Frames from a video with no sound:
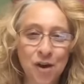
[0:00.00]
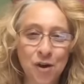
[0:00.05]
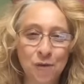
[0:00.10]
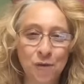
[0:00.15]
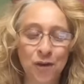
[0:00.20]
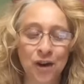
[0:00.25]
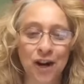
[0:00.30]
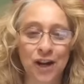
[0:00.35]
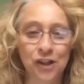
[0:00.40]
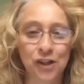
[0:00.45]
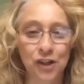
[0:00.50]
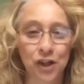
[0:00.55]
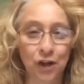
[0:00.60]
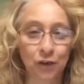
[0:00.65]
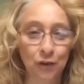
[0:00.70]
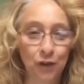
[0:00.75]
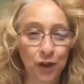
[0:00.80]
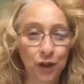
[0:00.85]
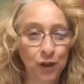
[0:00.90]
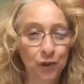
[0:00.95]
where I show
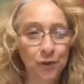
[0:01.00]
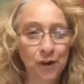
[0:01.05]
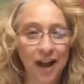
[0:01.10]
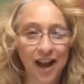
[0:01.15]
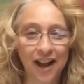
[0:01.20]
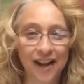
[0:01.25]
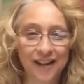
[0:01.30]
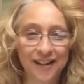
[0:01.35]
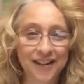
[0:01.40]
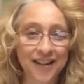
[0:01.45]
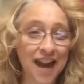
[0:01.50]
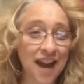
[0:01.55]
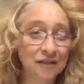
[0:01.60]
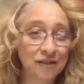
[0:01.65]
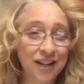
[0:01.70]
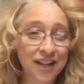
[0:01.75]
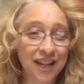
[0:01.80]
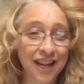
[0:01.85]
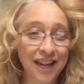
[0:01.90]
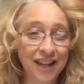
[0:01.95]
you how to
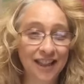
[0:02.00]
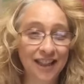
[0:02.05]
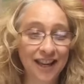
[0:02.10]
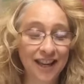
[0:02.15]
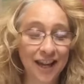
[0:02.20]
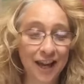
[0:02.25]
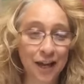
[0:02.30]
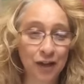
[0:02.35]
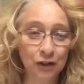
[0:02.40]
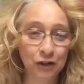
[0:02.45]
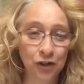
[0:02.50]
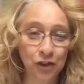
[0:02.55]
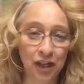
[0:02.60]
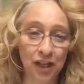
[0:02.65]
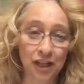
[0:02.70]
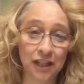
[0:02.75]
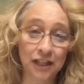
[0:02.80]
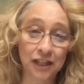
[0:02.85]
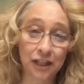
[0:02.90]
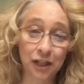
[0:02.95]
navigate the
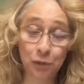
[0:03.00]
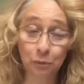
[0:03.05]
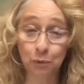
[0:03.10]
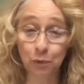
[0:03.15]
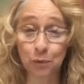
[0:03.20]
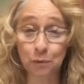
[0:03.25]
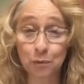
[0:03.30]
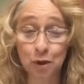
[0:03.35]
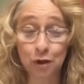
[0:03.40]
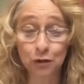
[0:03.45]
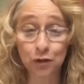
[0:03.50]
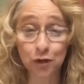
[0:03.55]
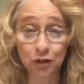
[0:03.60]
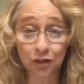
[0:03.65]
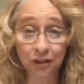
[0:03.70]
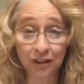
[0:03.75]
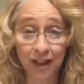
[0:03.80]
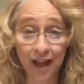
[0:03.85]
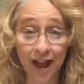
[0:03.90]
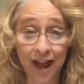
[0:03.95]
energies to promote
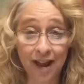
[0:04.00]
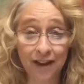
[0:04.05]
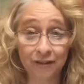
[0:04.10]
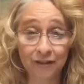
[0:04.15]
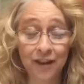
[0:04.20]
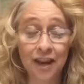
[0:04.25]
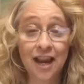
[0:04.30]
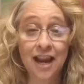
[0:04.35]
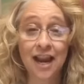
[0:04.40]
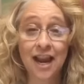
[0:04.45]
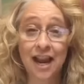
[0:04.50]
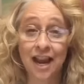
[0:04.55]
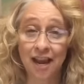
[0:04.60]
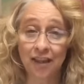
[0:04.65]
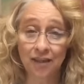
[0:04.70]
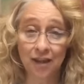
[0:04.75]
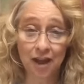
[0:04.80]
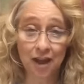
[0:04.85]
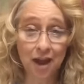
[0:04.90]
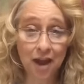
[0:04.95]
your life in
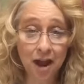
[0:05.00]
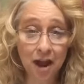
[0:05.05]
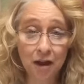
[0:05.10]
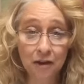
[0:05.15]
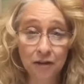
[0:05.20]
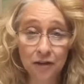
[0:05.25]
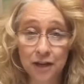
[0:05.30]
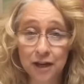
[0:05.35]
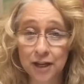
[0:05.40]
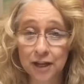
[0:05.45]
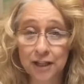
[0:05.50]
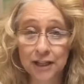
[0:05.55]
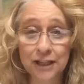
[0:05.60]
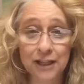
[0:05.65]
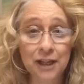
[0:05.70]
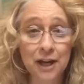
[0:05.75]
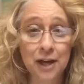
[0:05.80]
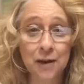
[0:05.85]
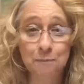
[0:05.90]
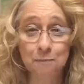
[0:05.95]
the healthiest
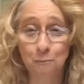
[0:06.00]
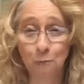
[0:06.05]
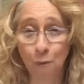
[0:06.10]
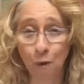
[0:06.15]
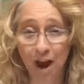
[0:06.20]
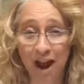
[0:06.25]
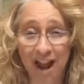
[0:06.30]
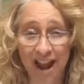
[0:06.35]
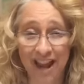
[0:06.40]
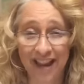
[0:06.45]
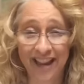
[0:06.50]
way.